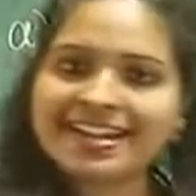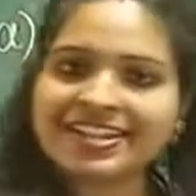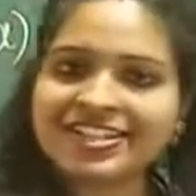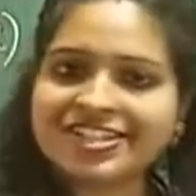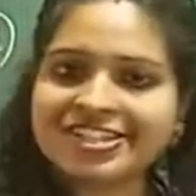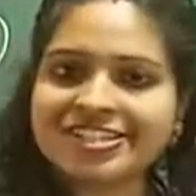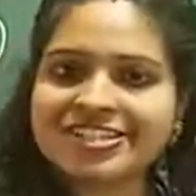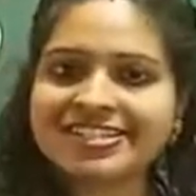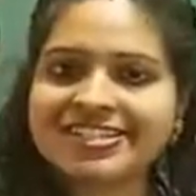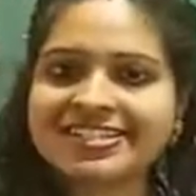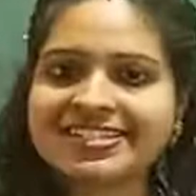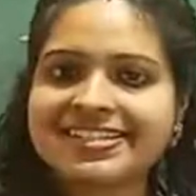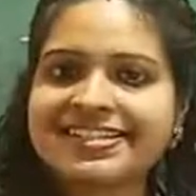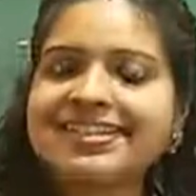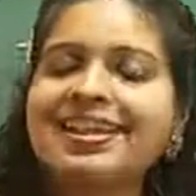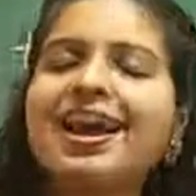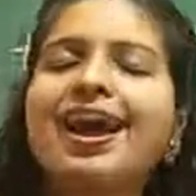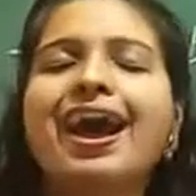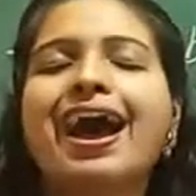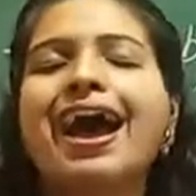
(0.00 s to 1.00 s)
Understood,
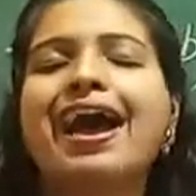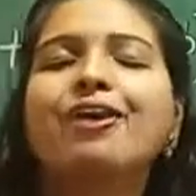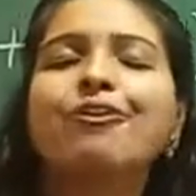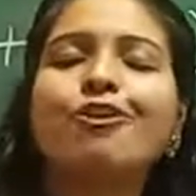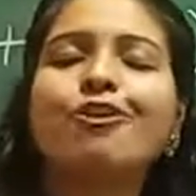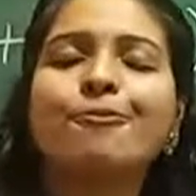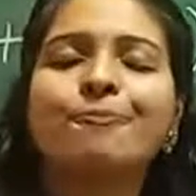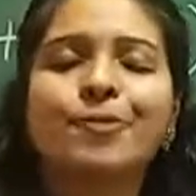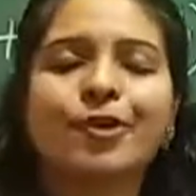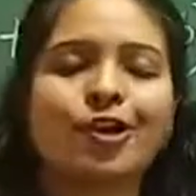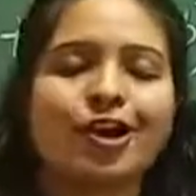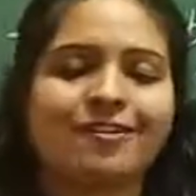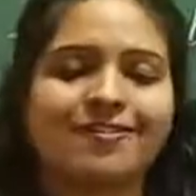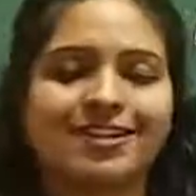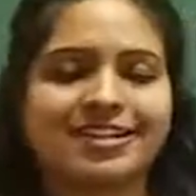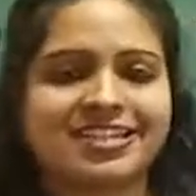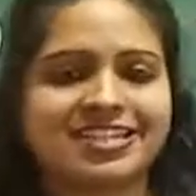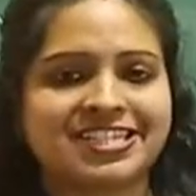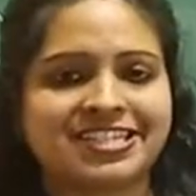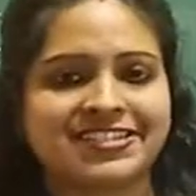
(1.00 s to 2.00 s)
children? I hope you have
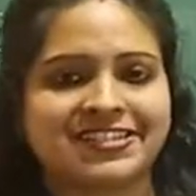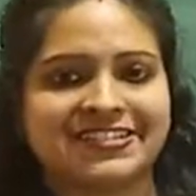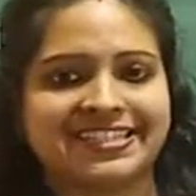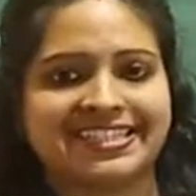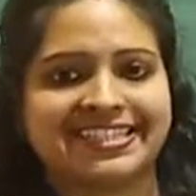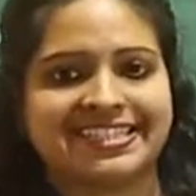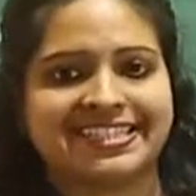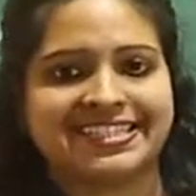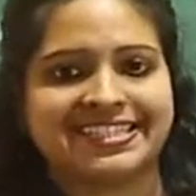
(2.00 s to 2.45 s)
understood